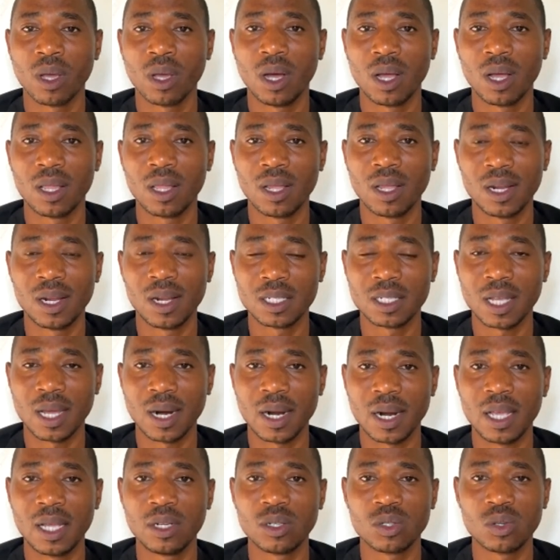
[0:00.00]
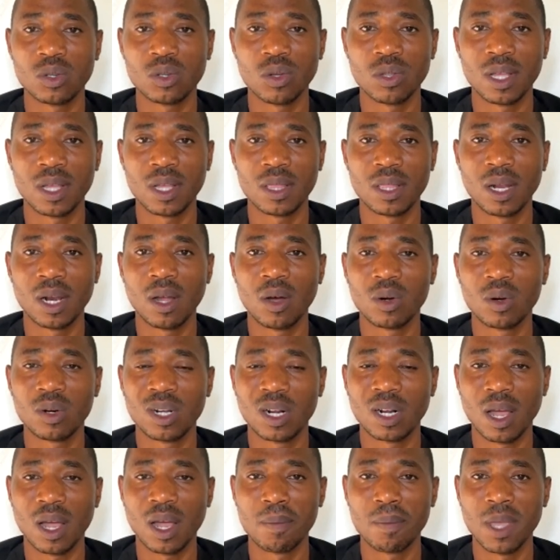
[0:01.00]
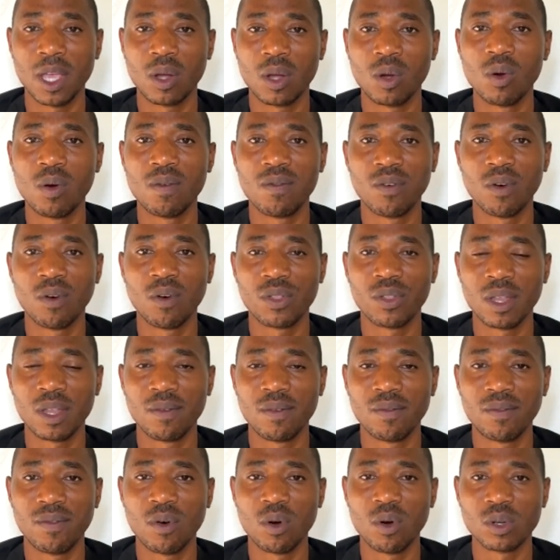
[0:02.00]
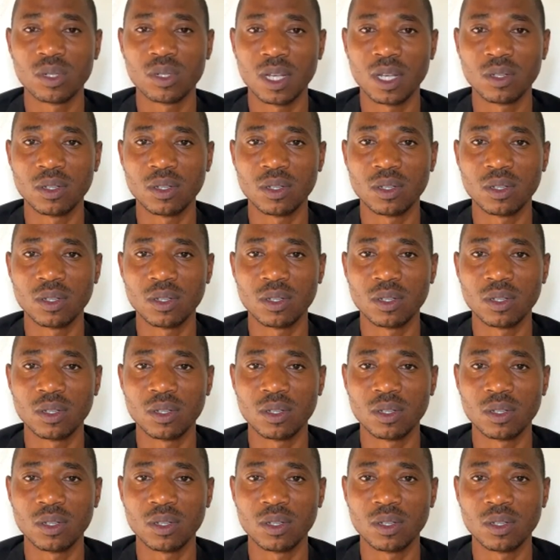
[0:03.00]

uh, the latter rain, so that the loud cry may go forth in force.